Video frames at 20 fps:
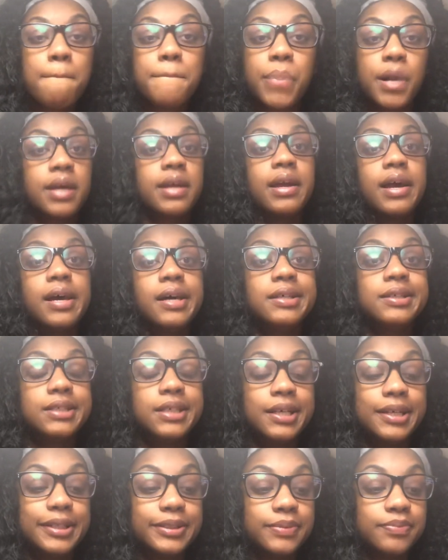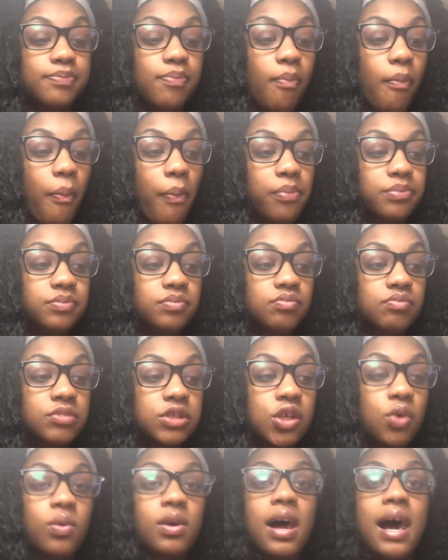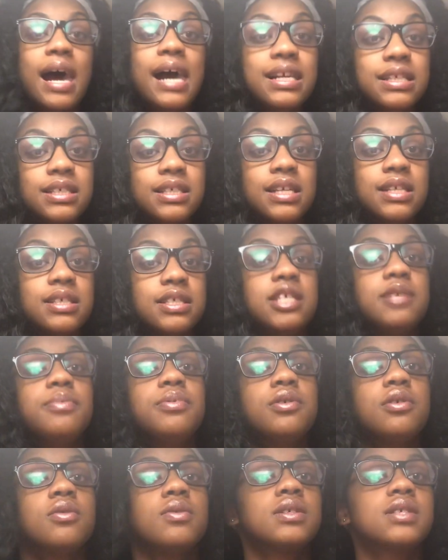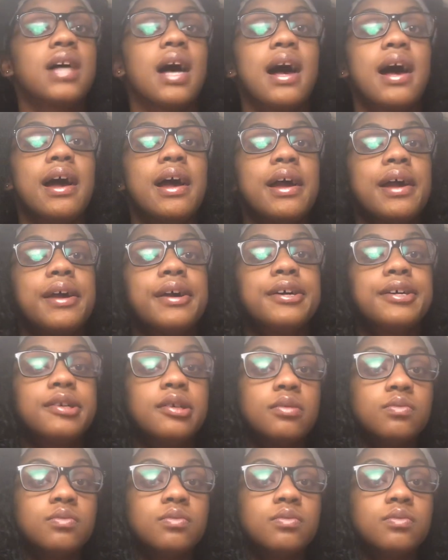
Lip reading: But yeah, so what I did as EPO is I